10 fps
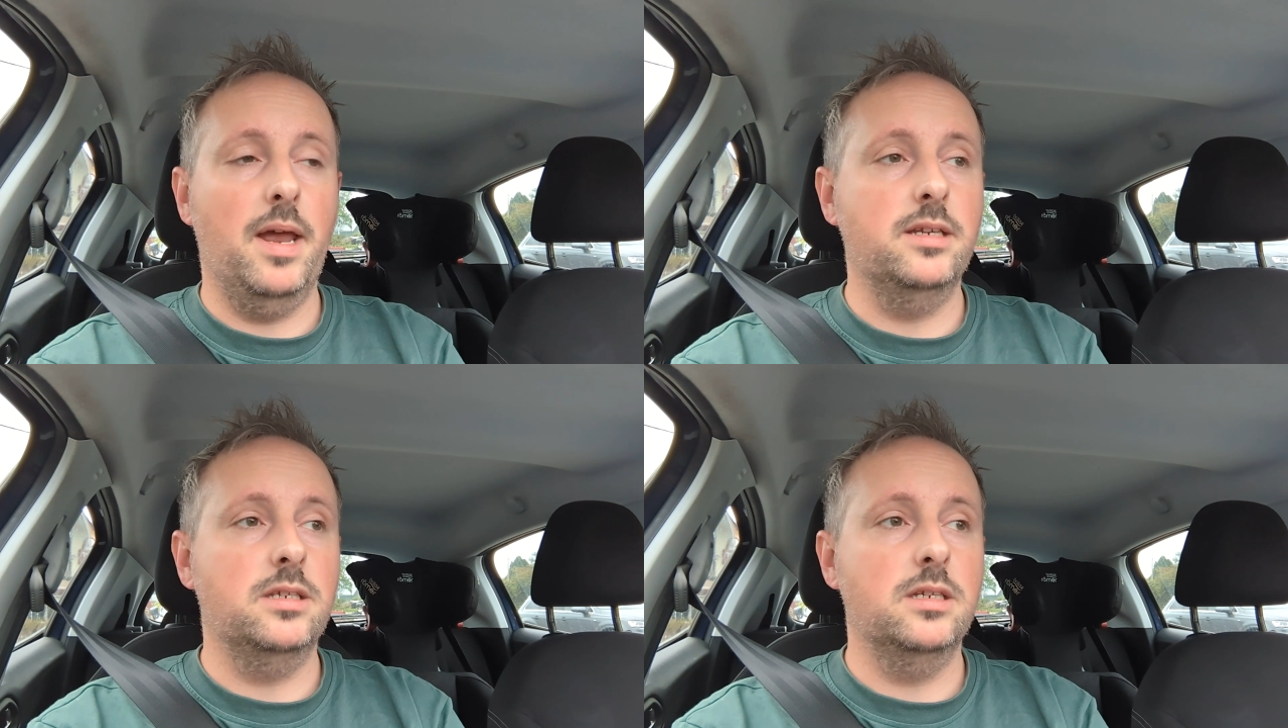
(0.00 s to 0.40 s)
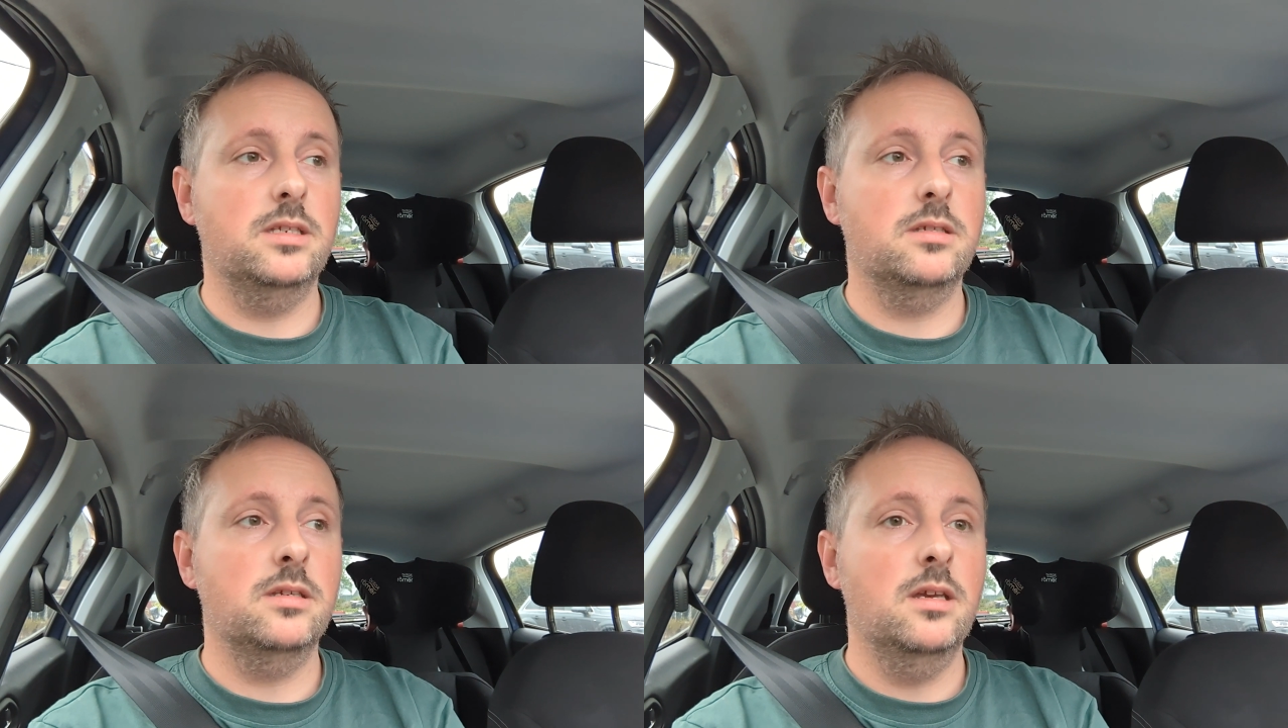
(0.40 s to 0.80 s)

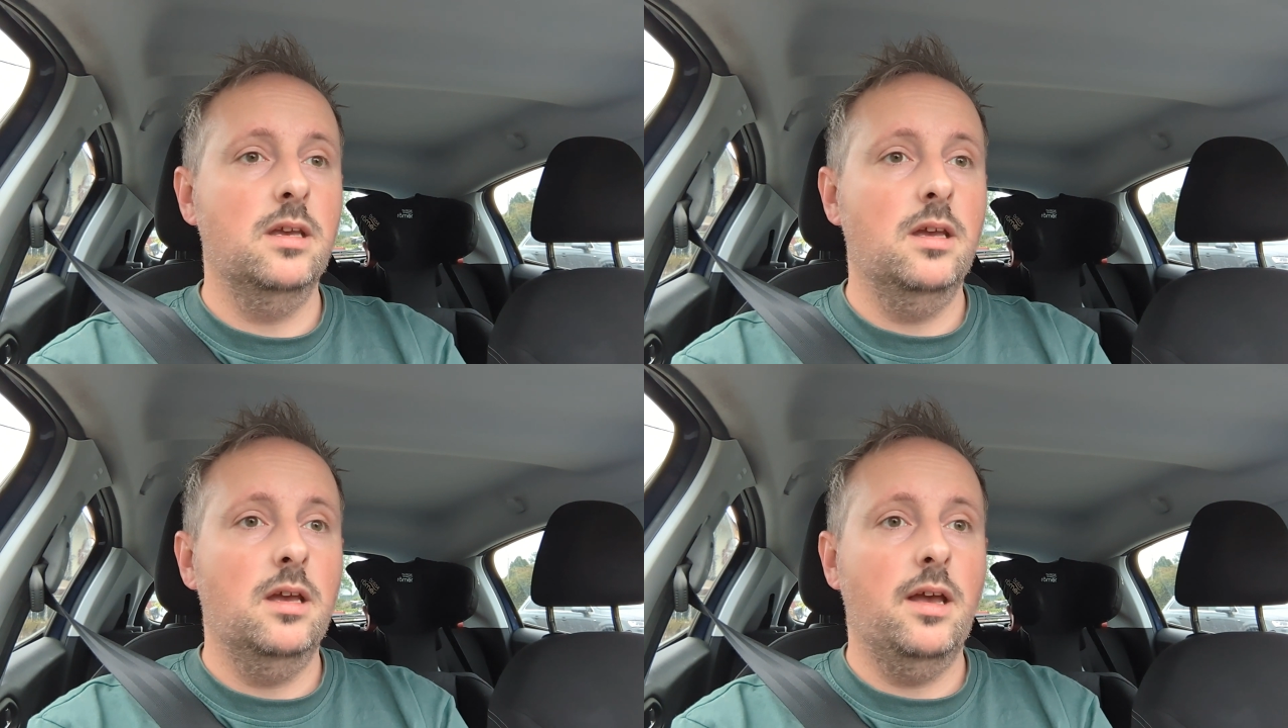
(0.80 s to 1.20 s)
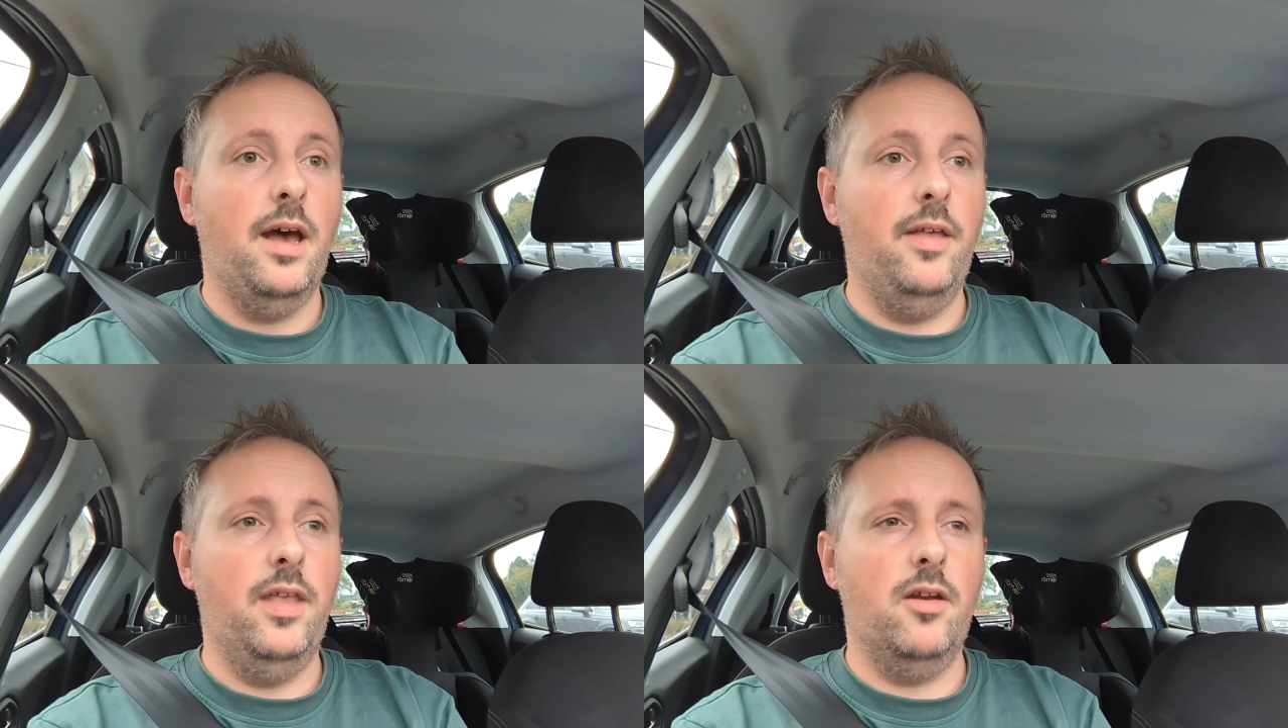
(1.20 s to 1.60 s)
places
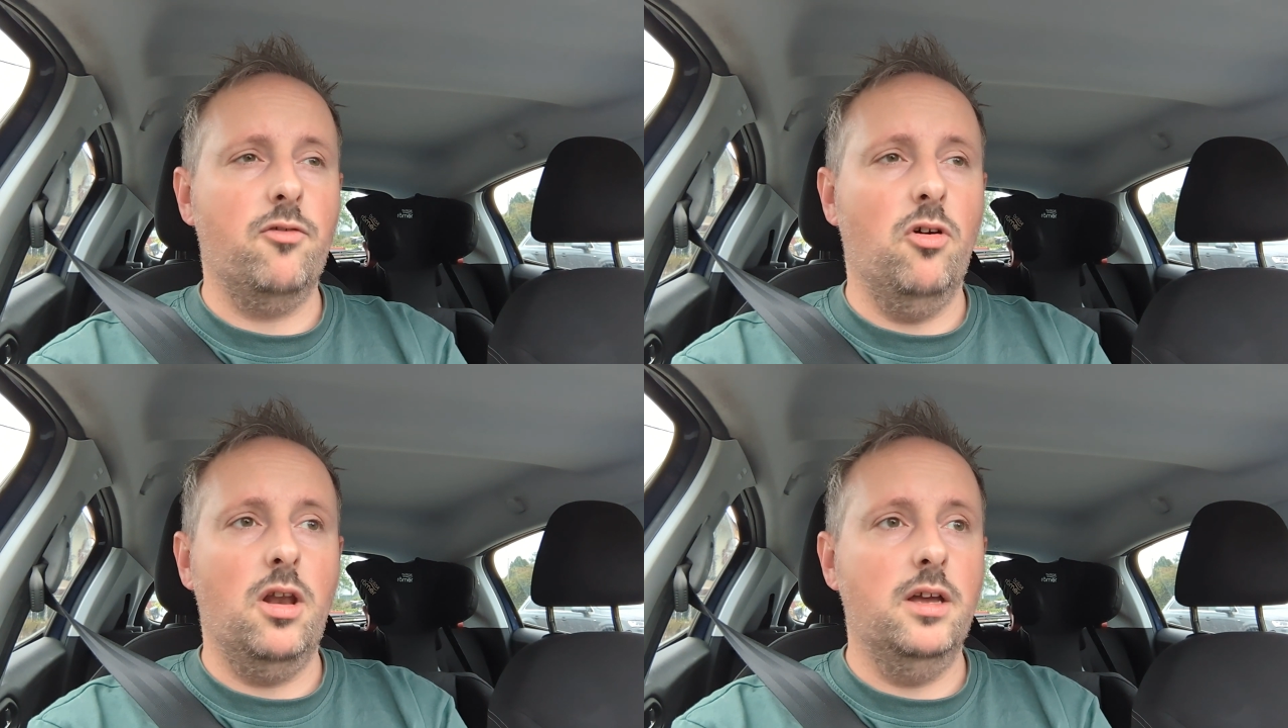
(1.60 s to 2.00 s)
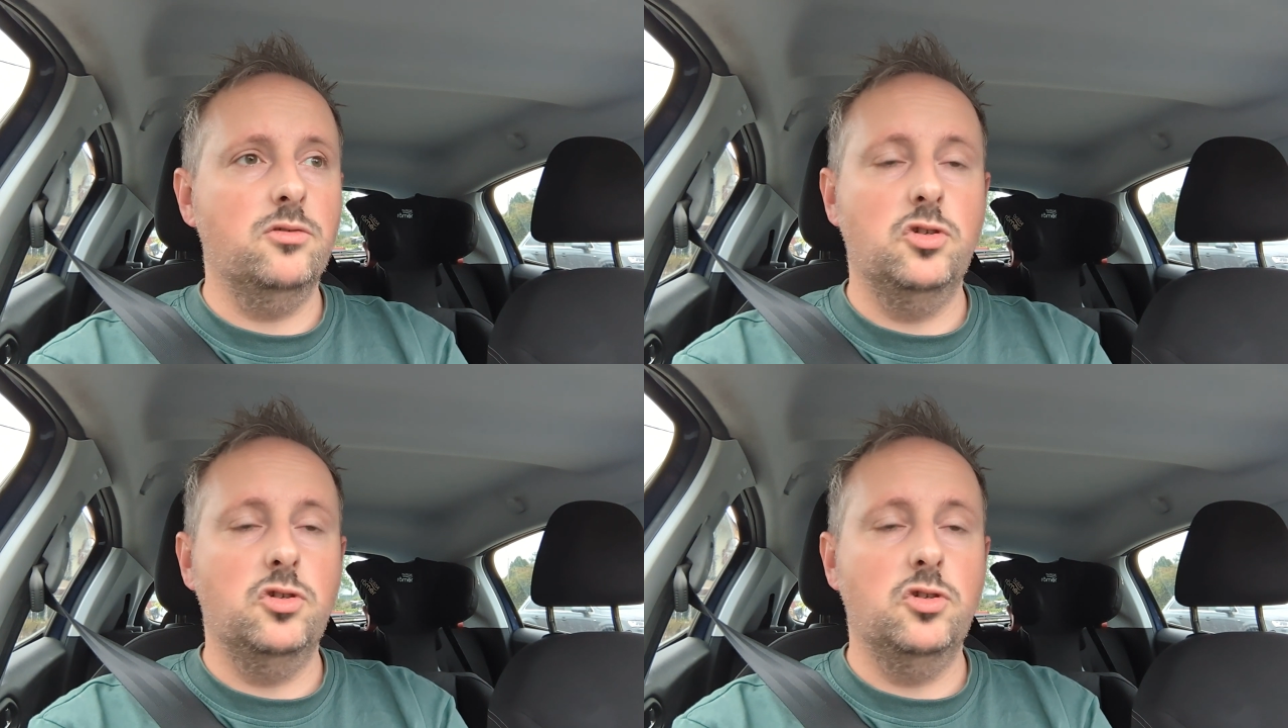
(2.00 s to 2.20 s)
and then I've got like